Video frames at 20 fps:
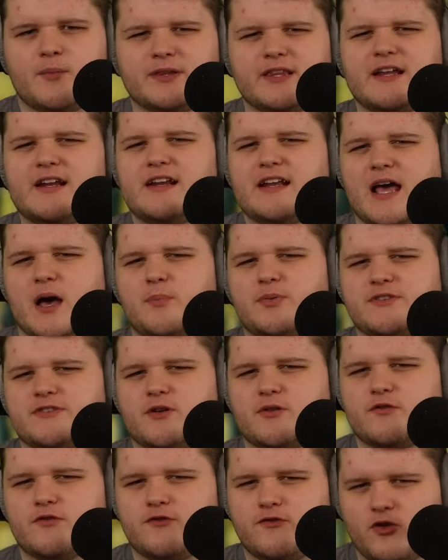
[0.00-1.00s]
But then in
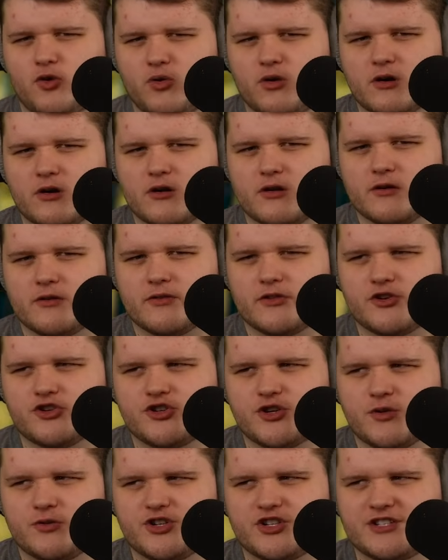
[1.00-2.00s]
episode 4, the
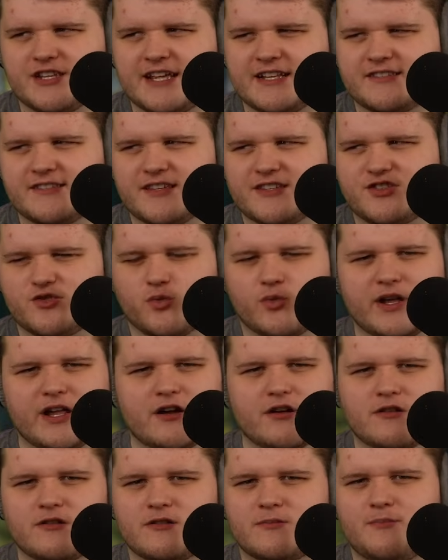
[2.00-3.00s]
show just hits this
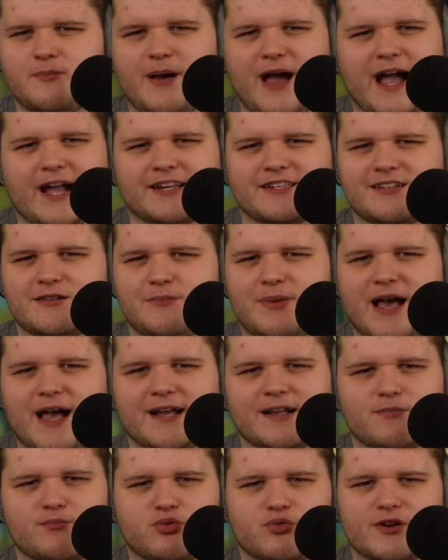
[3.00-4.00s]
weird back to
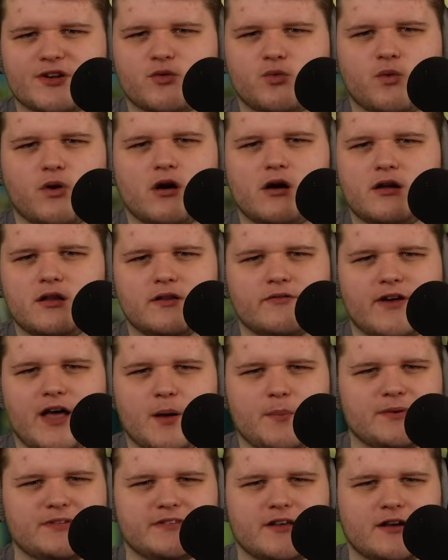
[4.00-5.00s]
back brick wall of
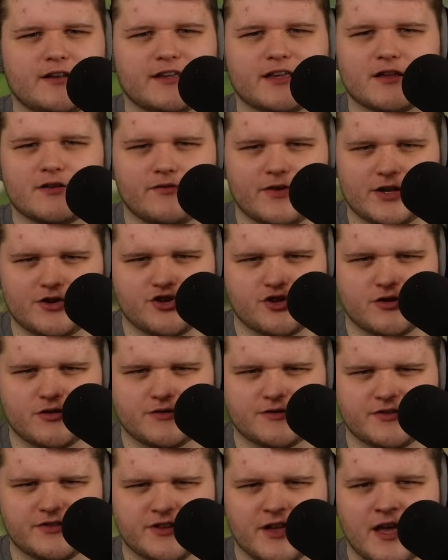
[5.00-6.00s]
episodic adventures,